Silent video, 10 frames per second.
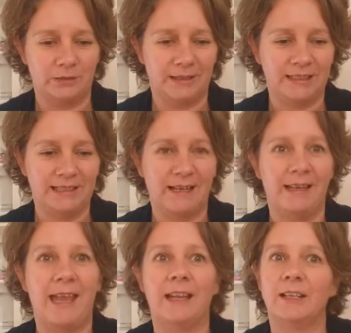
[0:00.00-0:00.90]
written
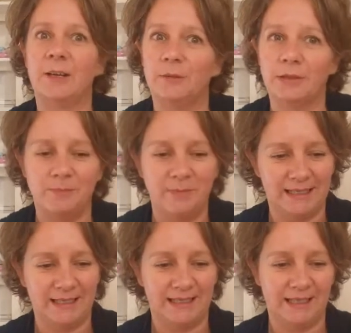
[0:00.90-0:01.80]
down here and I don't want to
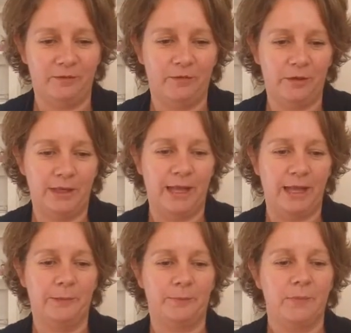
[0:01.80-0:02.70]
miss anything for
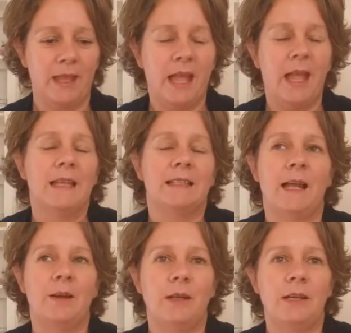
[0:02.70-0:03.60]
you.
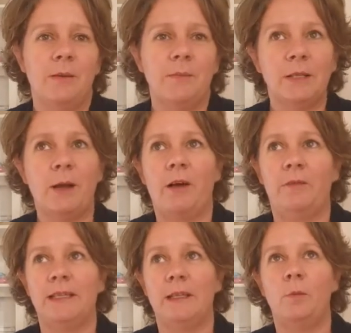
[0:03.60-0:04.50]
So number
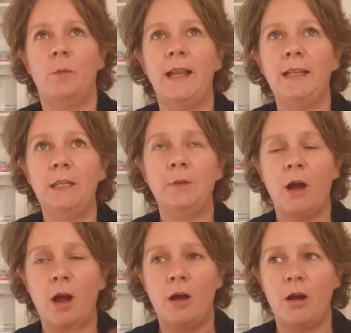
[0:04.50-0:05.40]
twelve is when
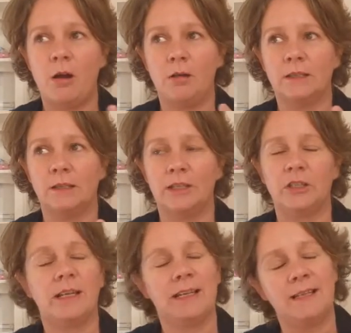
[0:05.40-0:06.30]
you are sort of
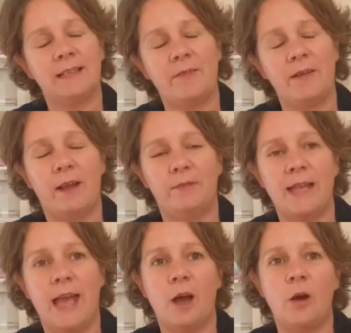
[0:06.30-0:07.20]
trying to get yourself out of
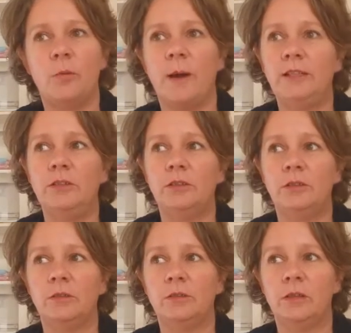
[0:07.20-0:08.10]
debt or when
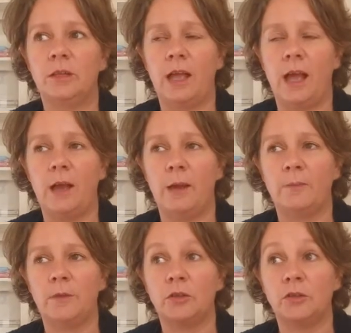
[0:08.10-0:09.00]
you're
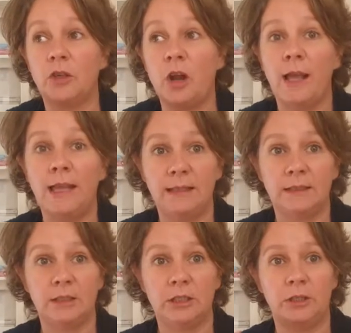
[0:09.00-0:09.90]
um
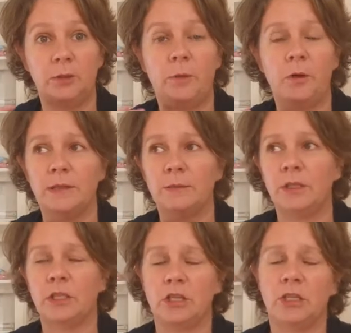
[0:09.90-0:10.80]
trying to put as
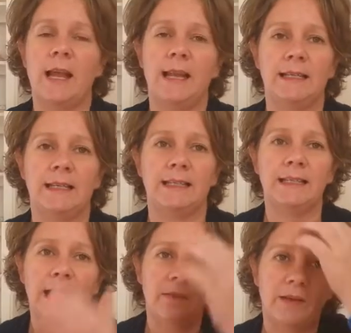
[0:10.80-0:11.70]
much as you can into
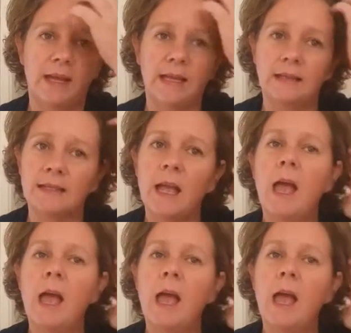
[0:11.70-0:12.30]
savings,